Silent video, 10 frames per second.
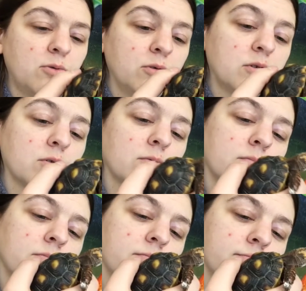too.
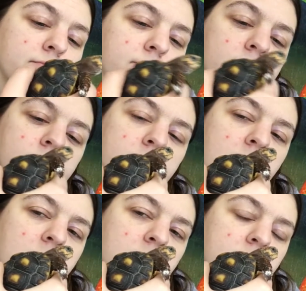
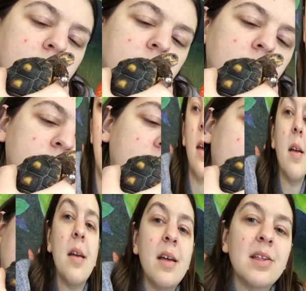Yes.
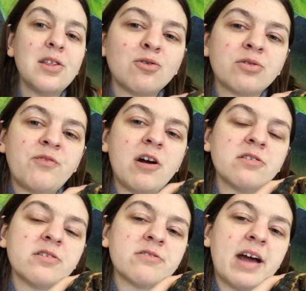So as far
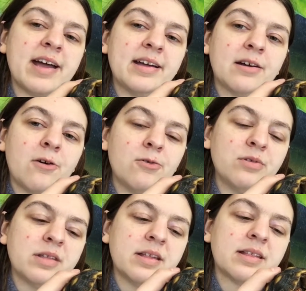as their diet
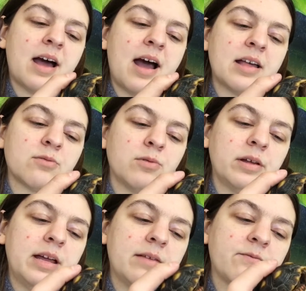goes, these guys
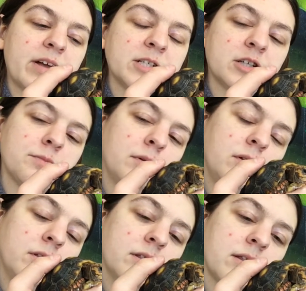will eat
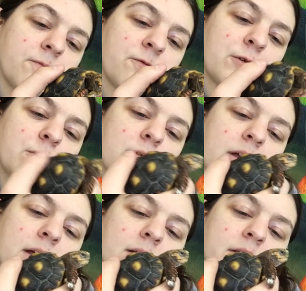vegetables and fruit
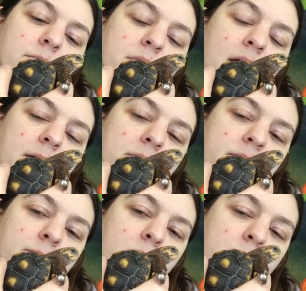and some types
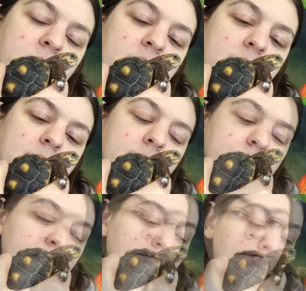of protein.
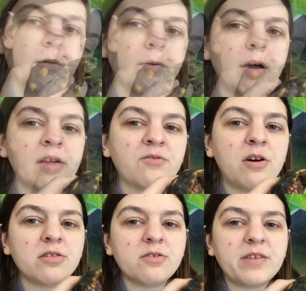As
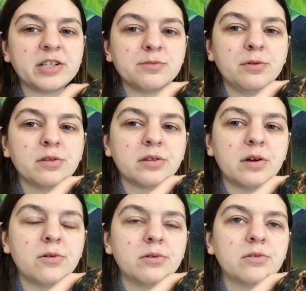far as their vegetables
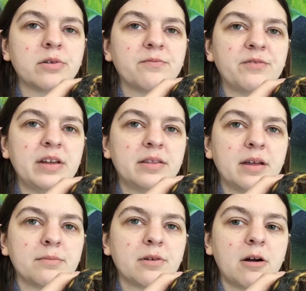go, you can feed
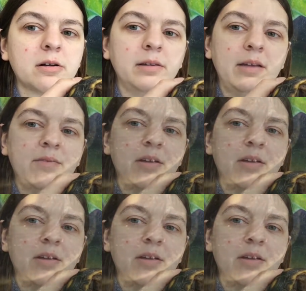them dark leafy